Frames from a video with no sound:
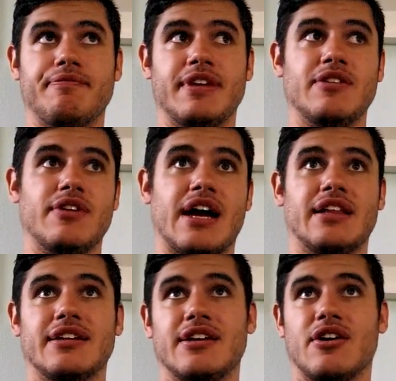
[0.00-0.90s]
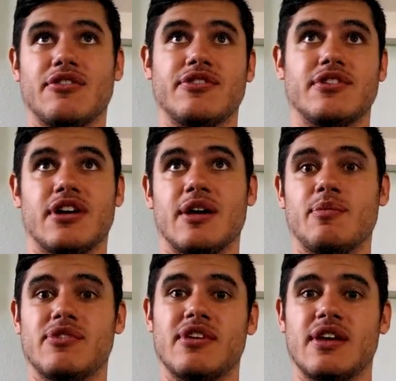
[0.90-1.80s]
in reality
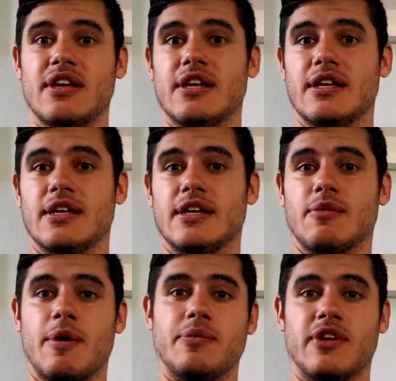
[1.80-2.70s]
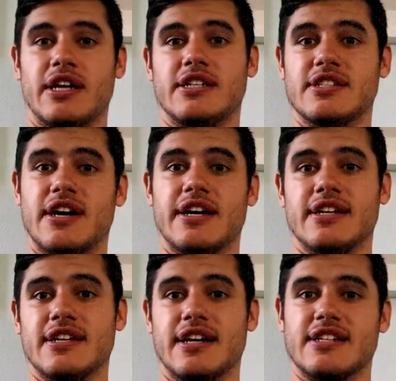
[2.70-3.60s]
oftentimes website design
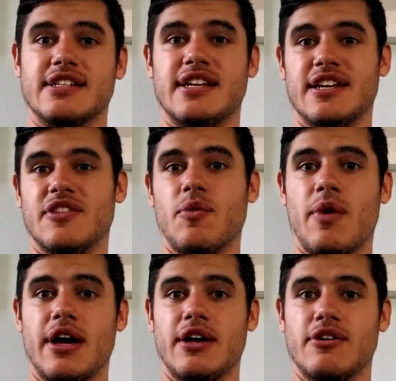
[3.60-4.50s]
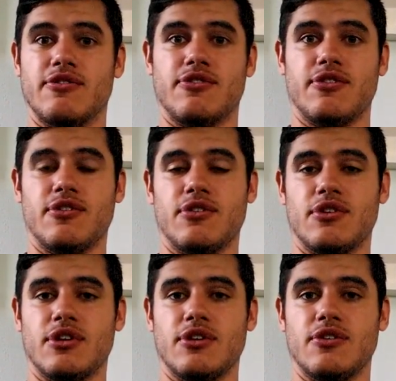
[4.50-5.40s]
can actually get in the way of
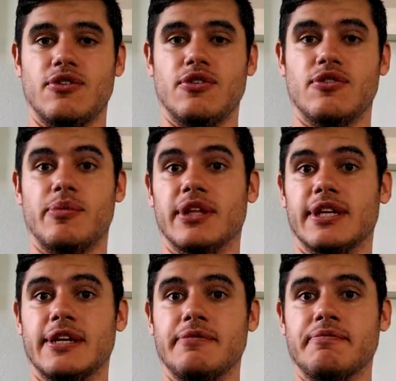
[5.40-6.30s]
usability